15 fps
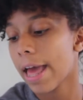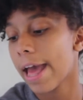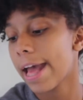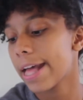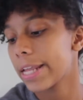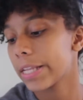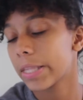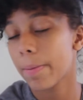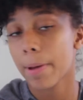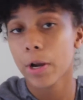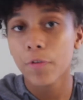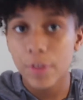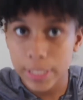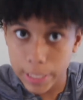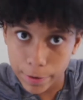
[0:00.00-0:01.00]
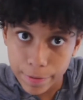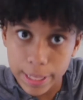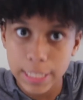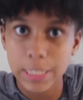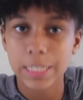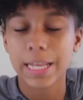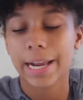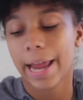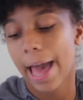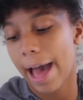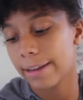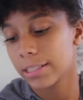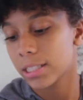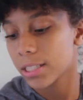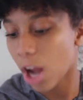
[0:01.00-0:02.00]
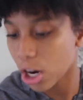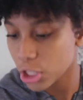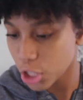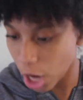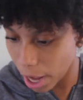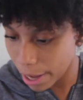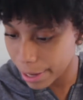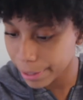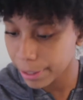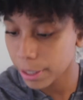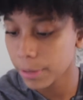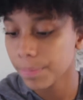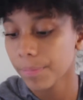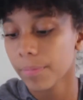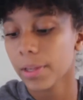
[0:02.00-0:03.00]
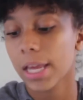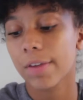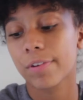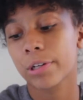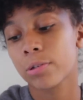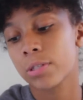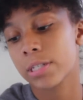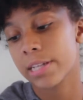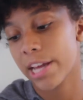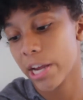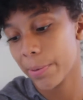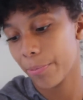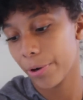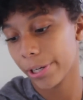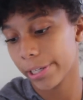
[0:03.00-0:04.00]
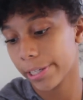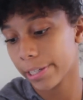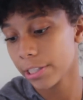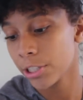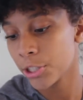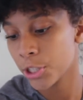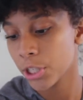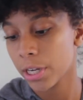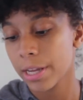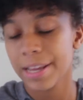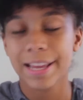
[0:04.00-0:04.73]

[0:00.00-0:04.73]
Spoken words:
And the benefits of this is that it adds shine, it reduces hair breakage,